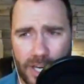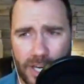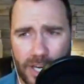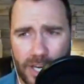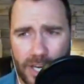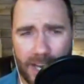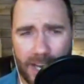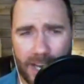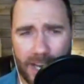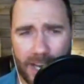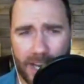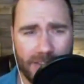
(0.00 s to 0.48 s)

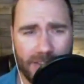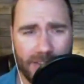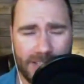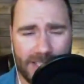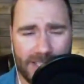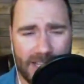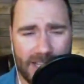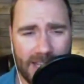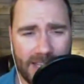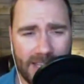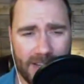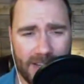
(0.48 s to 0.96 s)
And we actually
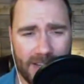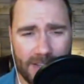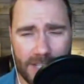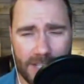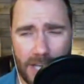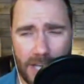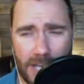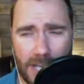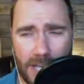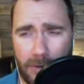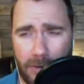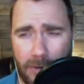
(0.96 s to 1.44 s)
hit off and
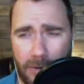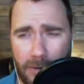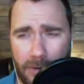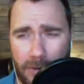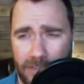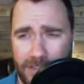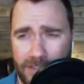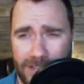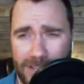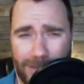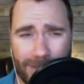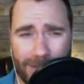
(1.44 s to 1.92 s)
sat there and
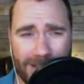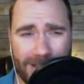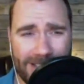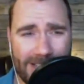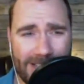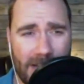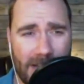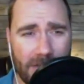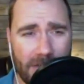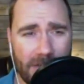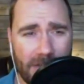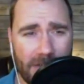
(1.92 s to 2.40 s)
talked about
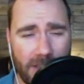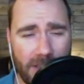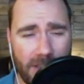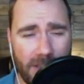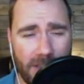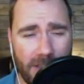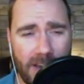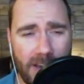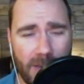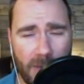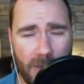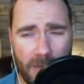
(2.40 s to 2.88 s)
15 minutes
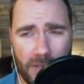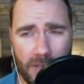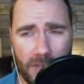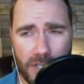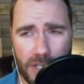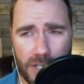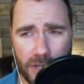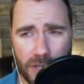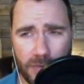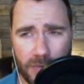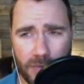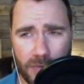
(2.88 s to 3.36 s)
after the event
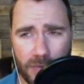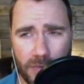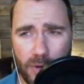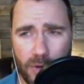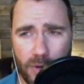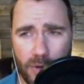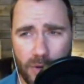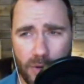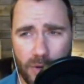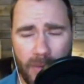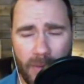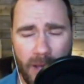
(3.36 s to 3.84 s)
about the children's
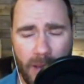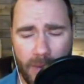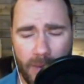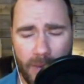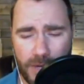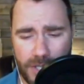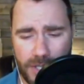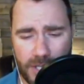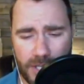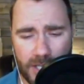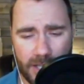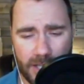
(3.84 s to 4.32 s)
book and about how
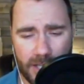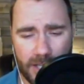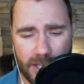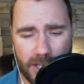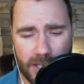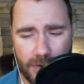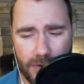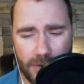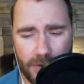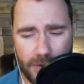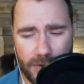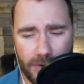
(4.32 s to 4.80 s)
much she loved the
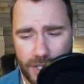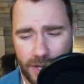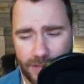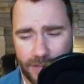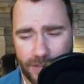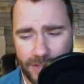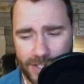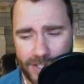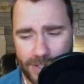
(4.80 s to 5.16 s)
direction of it.